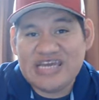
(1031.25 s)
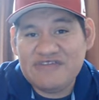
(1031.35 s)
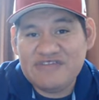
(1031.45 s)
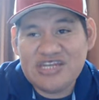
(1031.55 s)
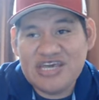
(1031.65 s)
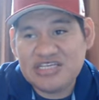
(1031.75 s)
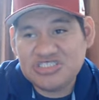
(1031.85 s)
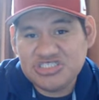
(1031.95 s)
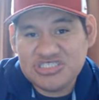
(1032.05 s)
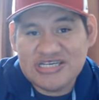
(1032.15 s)
Every day
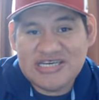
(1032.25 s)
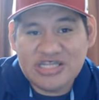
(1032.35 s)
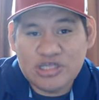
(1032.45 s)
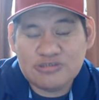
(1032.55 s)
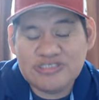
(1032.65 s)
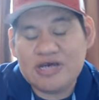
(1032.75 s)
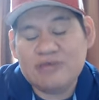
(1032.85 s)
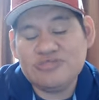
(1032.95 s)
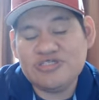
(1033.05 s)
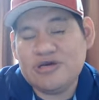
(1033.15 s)
is just to get those
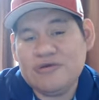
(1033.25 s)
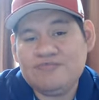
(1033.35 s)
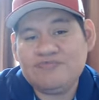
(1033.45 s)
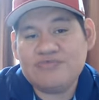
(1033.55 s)
up. So